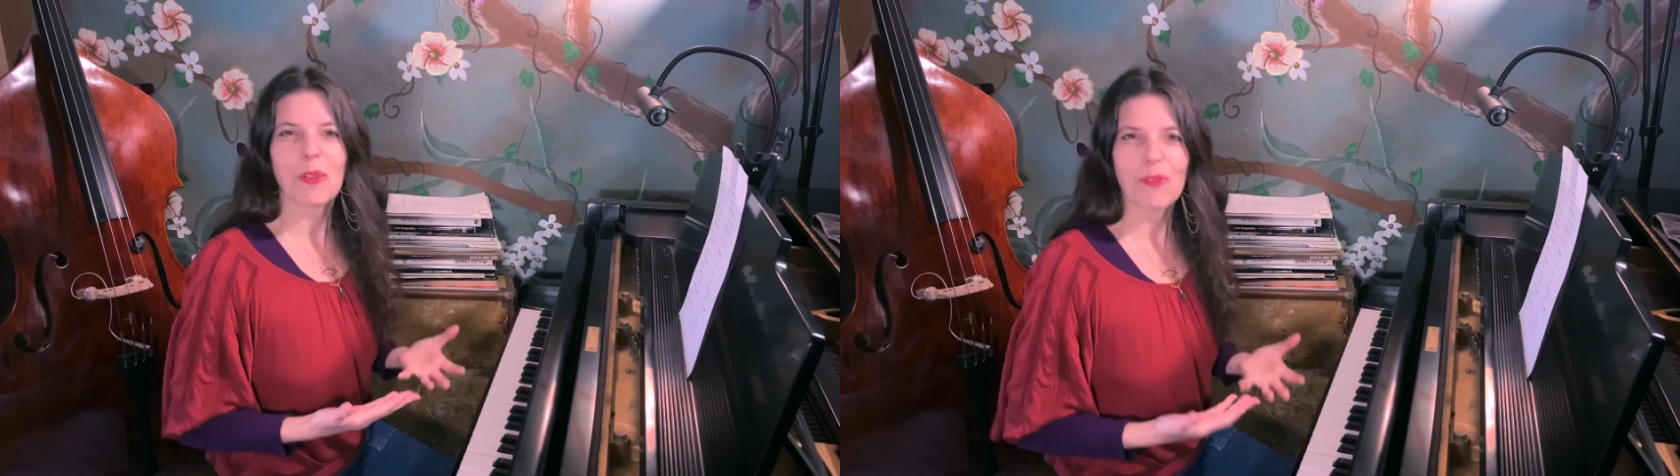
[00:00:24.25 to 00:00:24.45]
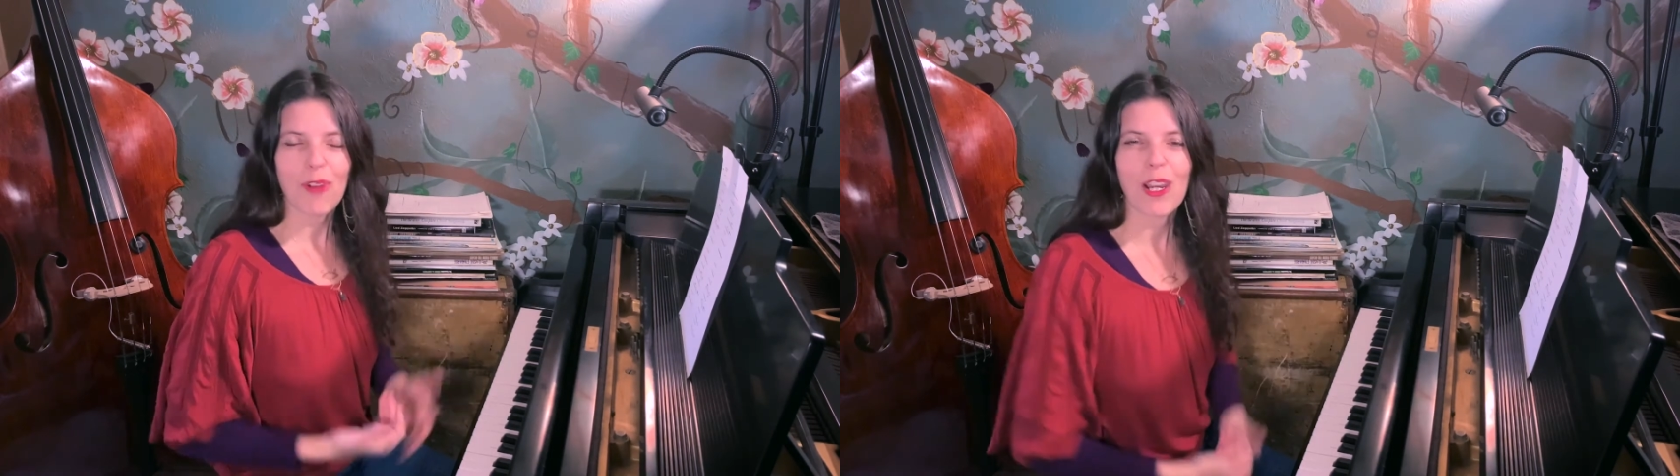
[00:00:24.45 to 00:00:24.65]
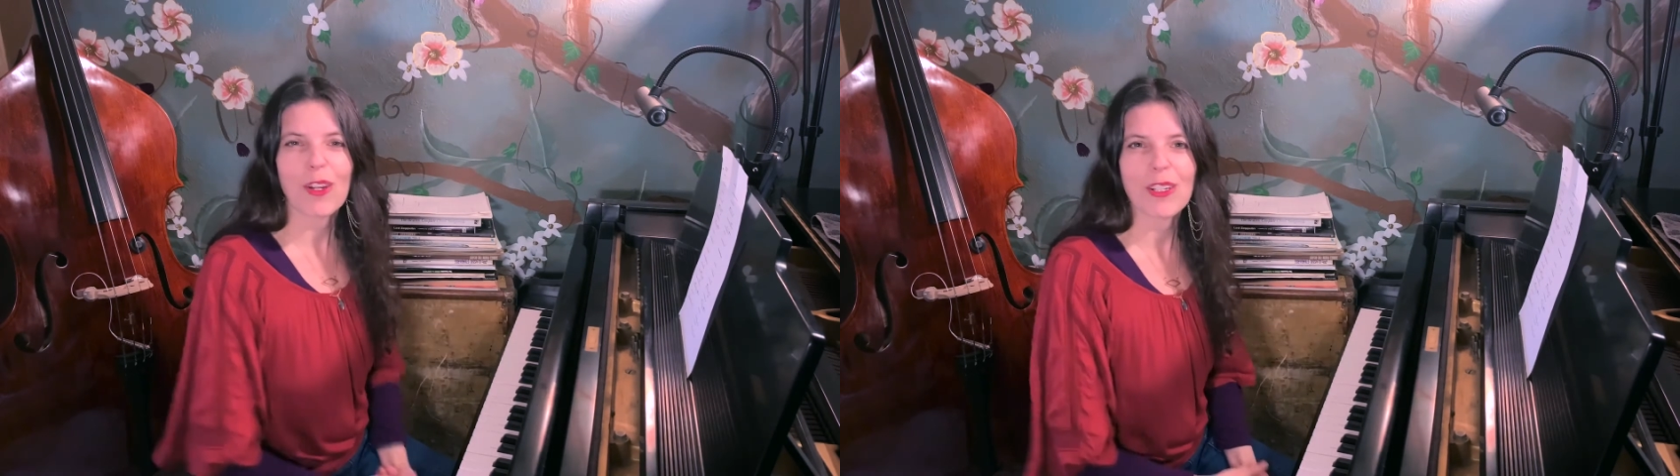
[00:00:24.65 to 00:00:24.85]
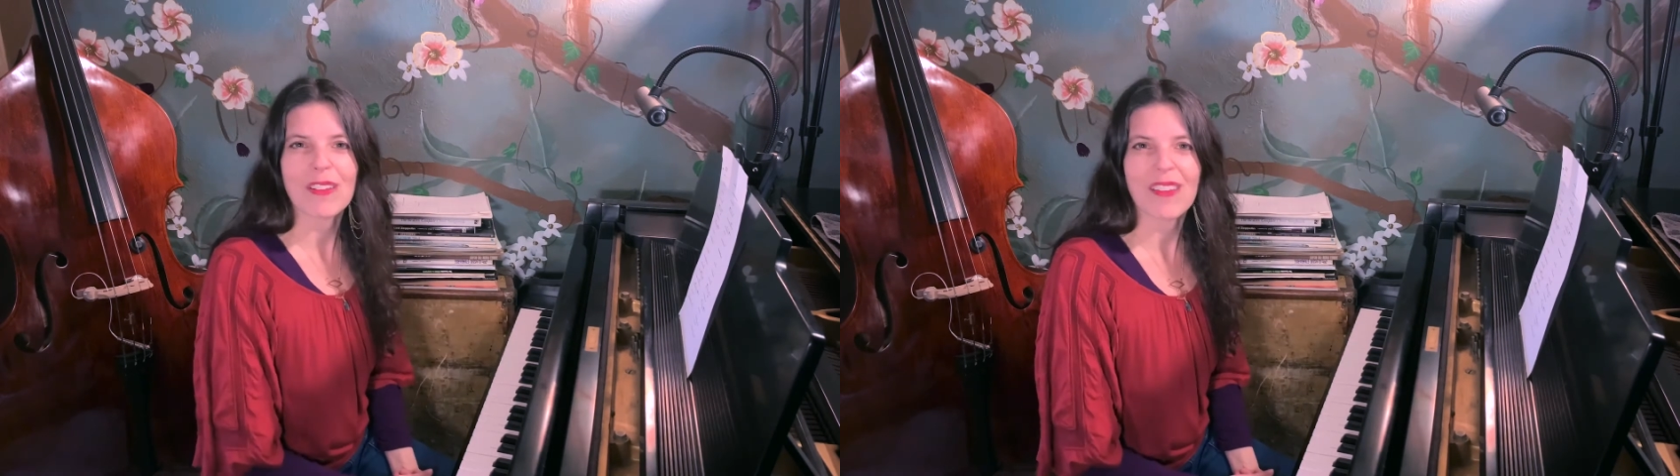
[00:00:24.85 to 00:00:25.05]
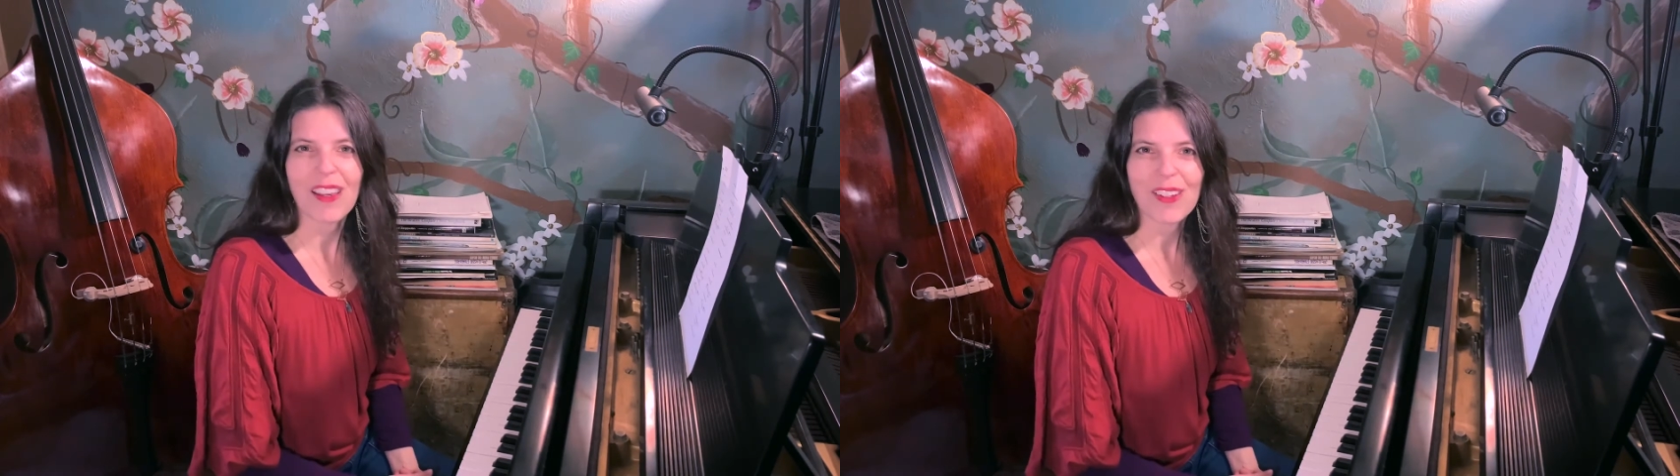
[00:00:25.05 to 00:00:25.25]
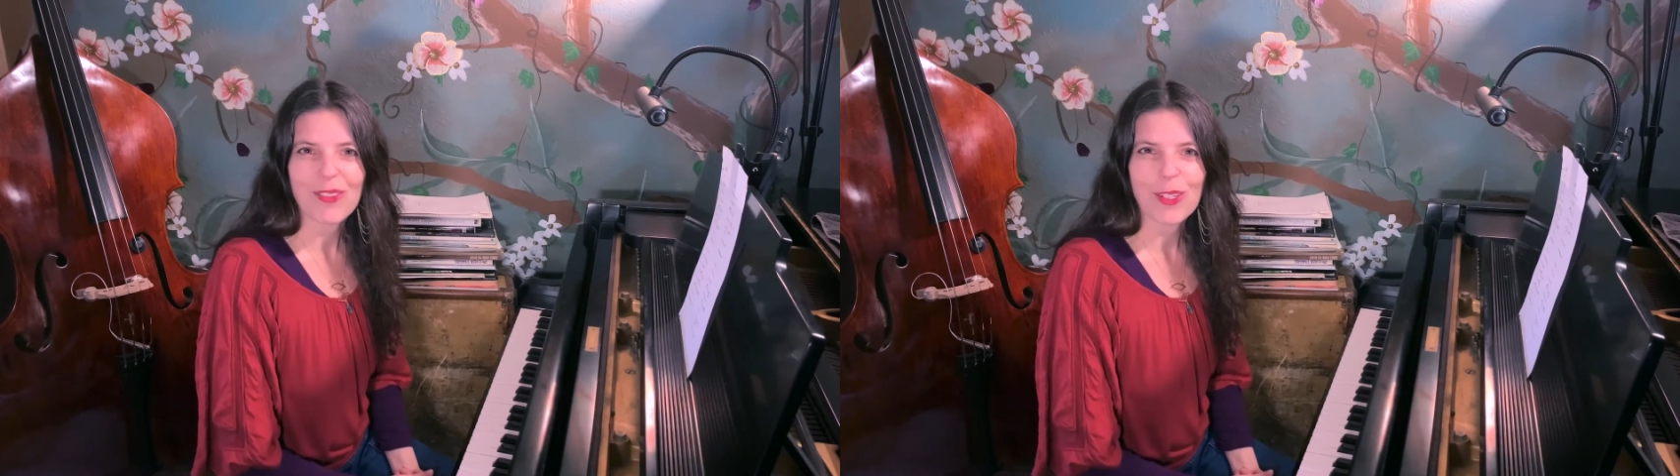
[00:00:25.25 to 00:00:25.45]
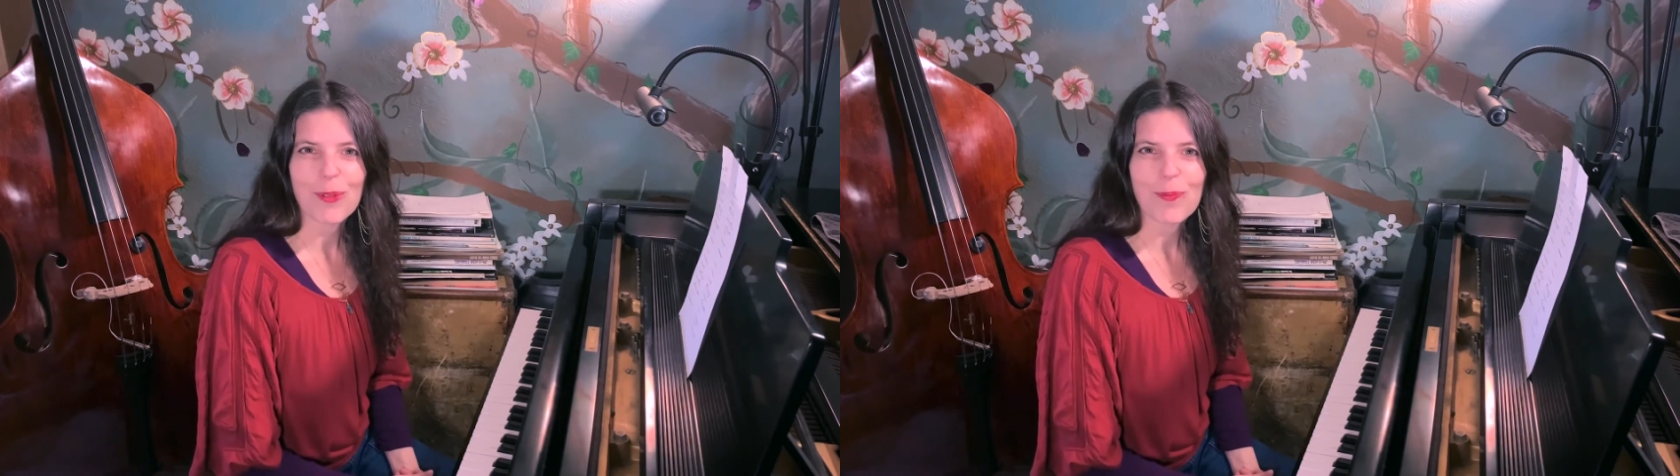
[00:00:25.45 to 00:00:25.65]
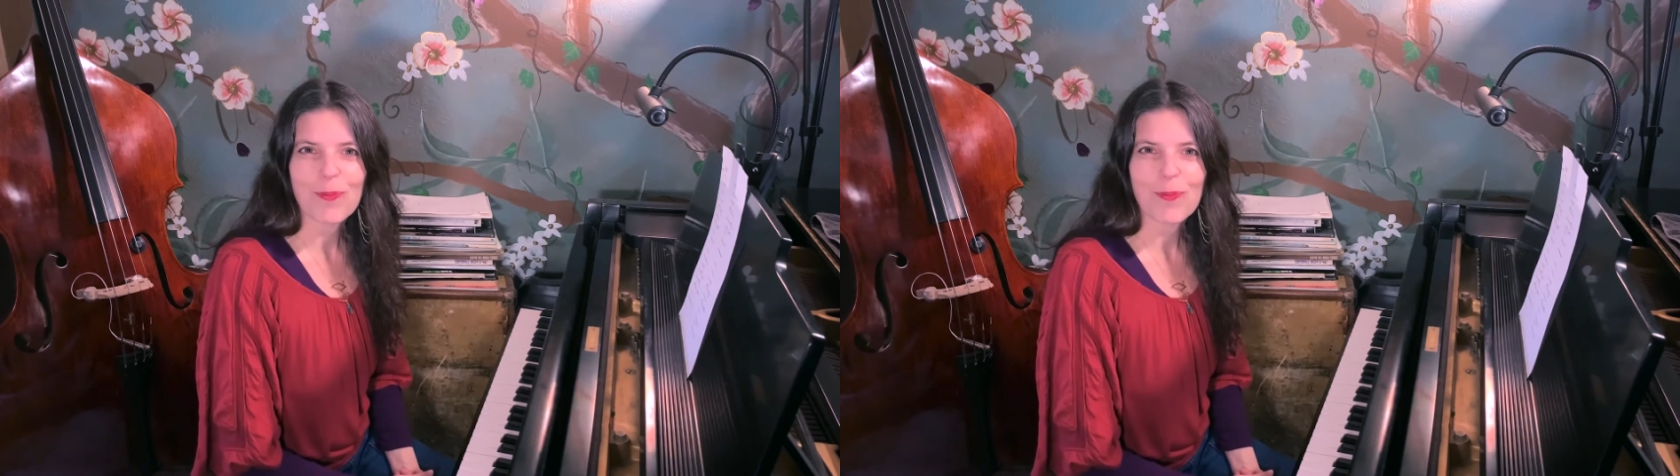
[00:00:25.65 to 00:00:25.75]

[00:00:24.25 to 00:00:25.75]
the fire inside of you,